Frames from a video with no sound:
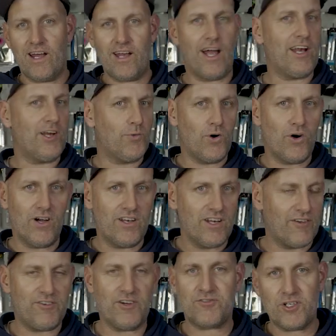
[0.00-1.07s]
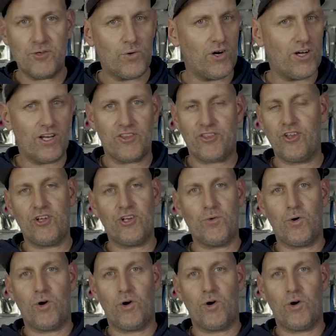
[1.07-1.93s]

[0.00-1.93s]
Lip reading: an 80 wide, a 50 wide, a 30